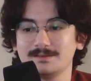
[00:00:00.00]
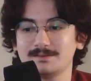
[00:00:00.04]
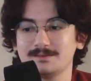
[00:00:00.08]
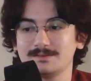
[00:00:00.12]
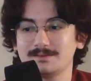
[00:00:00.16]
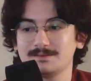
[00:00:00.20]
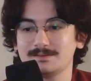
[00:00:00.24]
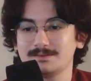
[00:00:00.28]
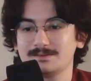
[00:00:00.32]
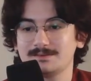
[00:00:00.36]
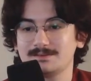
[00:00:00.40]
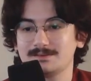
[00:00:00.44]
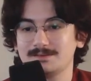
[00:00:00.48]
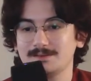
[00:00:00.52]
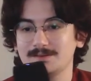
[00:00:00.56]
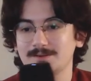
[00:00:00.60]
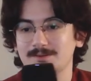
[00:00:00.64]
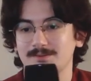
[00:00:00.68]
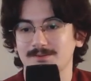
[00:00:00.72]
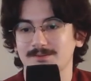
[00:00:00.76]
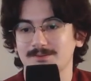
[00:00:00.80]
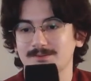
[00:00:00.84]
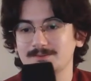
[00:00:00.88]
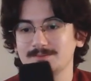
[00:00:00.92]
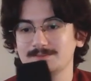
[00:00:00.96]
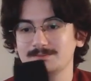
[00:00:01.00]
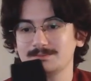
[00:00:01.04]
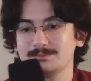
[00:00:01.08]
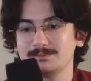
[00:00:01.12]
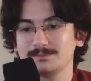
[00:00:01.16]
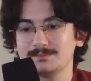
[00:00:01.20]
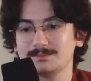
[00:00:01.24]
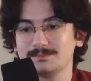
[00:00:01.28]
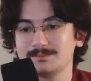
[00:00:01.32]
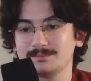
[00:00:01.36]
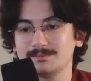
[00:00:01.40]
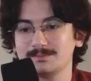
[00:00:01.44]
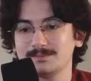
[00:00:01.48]
So
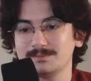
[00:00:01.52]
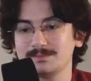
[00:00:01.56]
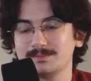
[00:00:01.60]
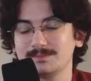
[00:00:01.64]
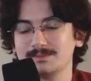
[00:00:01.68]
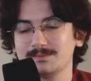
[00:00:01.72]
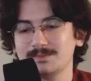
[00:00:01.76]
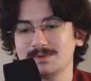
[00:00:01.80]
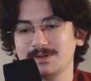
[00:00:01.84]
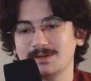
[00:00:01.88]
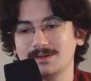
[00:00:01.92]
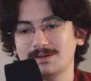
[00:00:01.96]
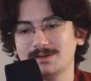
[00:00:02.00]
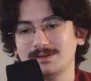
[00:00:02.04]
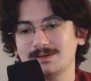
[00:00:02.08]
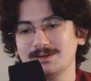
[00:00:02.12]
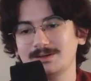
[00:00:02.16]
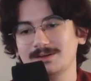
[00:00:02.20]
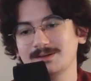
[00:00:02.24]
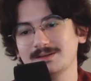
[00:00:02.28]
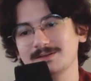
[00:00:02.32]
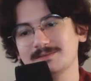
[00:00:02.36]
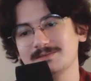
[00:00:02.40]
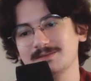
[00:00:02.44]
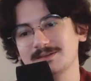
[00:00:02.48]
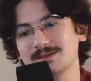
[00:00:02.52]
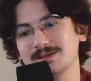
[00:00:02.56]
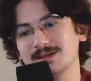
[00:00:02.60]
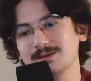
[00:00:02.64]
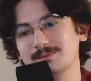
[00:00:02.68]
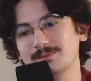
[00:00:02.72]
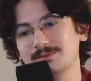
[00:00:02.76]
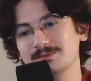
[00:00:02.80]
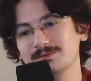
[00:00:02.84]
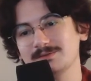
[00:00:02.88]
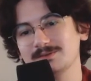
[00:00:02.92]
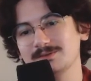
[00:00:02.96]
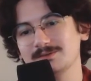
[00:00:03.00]
I left the
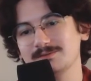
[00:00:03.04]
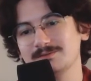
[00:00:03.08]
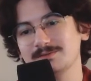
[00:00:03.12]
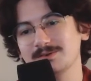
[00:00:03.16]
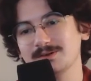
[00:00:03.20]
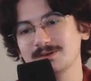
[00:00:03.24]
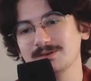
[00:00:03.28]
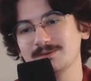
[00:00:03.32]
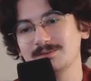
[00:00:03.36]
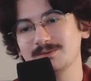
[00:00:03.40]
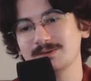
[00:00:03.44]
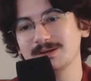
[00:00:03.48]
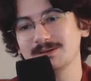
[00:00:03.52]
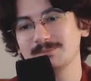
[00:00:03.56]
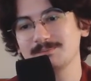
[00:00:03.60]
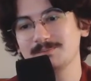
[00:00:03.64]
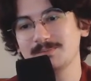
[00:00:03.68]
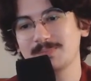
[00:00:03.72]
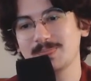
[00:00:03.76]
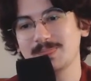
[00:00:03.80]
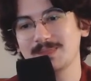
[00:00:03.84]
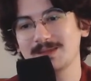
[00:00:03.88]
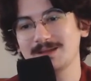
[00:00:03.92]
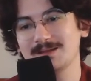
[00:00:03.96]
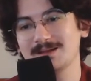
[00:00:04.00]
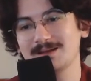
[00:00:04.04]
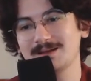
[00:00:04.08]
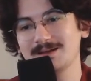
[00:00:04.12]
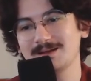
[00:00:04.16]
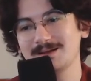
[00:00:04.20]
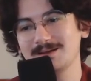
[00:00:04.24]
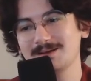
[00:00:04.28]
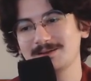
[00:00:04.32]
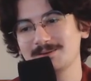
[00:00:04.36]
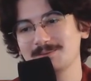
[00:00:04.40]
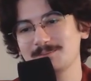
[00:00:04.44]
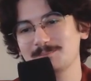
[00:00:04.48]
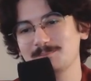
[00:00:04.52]
cable so far away.
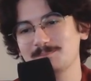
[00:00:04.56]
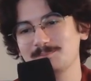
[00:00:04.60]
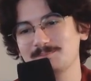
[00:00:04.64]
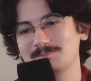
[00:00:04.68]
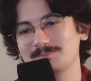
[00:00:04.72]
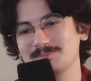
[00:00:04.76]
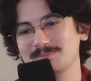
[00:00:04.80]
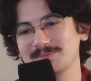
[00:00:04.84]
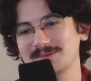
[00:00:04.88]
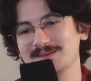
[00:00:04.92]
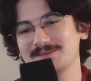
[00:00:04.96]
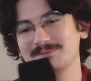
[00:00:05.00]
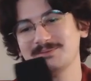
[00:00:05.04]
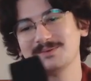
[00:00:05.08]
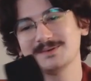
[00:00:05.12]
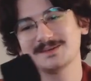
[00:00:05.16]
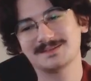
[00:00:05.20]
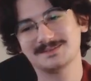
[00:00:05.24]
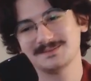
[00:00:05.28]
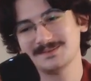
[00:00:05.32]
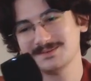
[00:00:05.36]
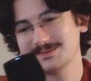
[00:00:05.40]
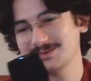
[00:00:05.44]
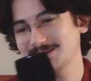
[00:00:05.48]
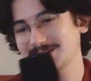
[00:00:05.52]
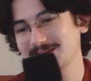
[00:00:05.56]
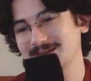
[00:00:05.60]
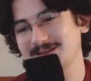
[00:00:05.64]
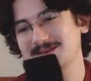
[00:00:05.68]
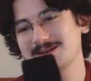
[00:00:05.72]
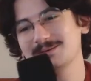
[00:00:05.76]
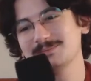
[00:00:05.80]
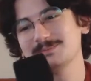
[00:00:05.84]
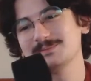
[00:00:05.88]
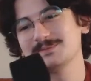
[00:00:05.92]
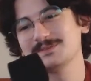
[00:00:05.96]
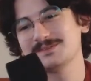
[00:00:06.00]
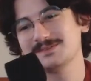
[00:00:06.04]
It
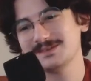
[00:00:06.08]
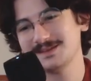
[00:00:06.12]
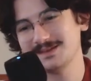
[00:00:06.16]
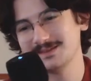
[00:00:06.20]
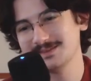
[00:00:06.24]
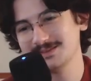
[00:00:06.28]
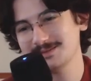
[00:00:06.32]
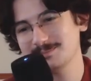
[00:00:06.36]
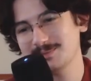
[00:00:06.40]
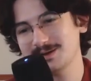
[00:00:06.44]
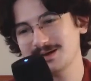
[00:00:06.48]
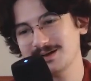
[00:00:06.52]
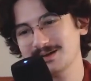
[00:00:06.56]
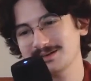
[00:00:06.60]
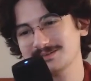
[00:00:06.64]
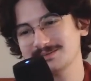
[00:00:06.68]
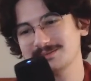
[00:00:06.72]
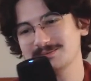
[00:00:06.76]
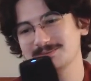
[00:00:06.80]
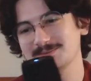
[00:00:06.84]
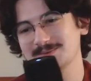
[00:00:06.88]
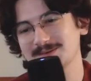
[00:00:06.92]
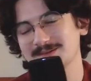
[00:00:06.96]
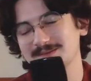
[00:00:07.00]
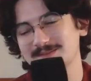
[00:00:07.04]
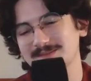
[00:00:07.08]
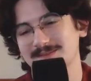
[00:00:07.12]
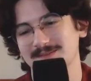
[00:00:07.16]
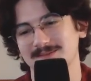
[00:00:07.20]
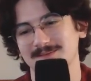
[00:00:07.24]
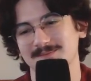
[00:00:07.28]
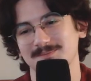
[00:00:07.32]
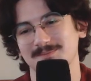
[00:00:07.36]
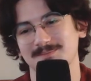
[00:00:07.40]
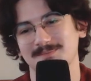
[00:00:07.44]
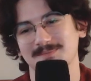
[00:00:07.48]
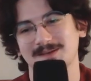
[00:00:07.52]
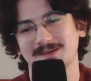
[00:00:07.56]
comes in the box with
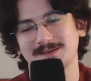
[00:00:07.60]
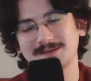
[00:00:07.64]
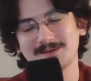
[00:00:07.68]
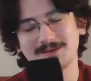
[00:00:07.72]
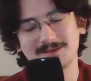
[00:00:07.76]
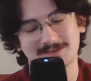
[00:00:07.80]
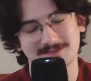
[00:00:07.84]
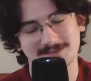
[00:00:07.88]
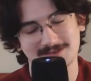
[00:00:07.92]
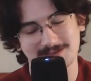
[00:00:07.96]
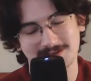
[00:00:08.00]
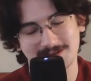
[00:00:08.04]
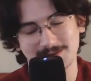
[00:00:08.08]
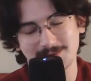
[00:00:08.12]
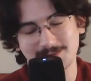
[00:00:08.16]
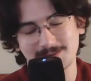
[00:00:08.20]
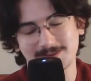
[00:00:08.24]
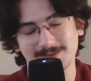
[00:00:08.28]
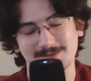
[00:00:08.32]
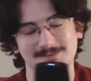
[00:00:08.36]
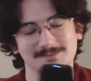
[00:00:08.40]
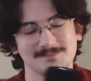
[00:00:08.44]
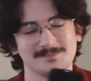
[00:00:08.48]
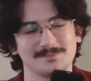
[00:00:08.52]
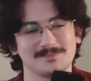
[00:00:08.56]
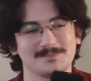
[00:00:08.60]
an aux cord,